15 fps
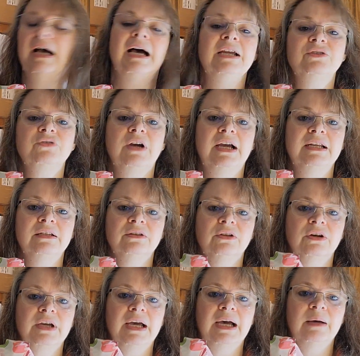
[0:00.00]
I tried to
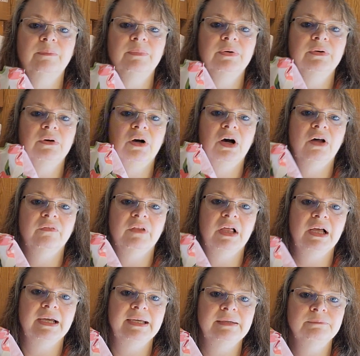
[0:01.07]
look up
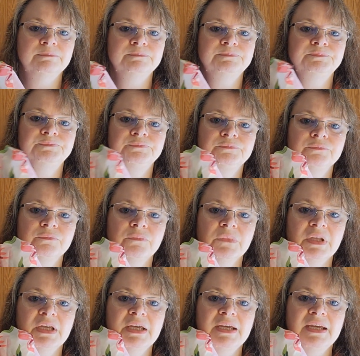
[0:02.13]
online
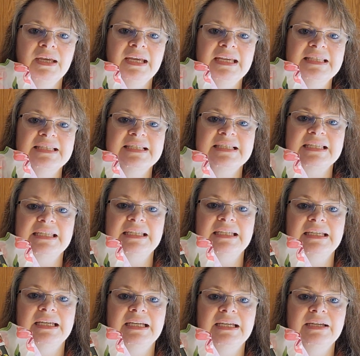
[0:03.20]
and
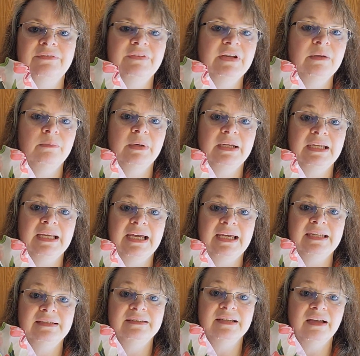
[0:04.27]
see if anybody
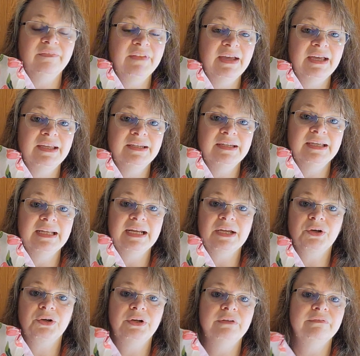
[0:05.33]
had done that, and I
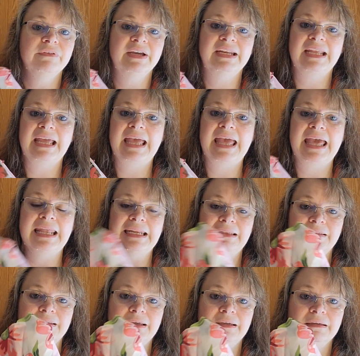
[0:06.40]
couldn't find
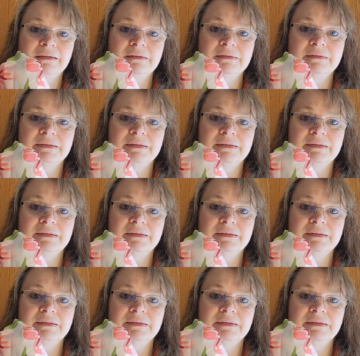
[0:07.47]
anything.